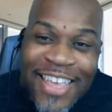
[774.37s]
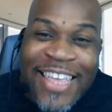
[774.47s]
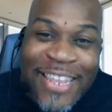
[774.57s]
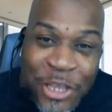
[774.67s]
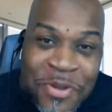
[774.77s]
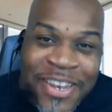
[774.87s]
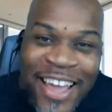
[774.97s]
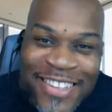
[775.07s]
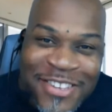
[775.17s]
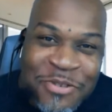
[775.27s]
It
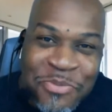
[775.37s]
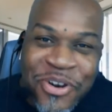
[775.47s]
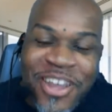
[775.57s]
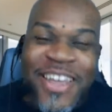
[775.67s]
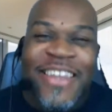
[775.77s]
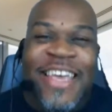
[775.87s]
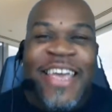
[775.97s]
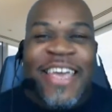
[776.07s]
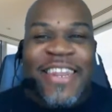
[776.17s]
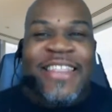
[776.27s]
humanizes your brand
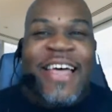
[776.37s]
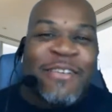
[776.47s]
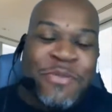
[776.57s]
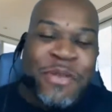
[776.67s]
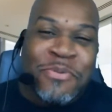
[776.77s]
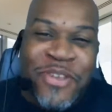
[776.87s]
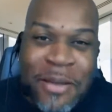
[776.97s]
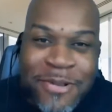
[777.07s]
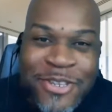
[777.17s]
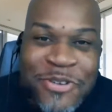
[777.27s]
and allows people an
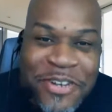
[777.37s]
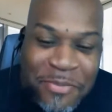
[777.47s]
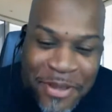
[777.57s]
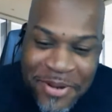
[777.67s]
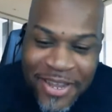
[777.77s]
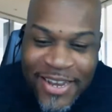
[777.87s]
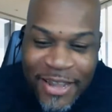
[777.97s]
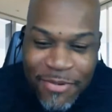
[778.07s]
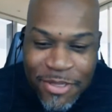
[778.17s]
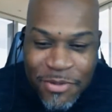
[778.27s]
opportunity to be able to
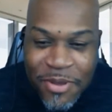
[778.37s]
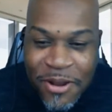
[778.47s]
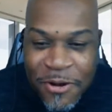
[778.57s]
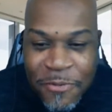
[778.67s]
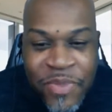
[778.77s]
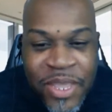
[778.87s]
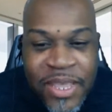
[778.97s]
connect with you better.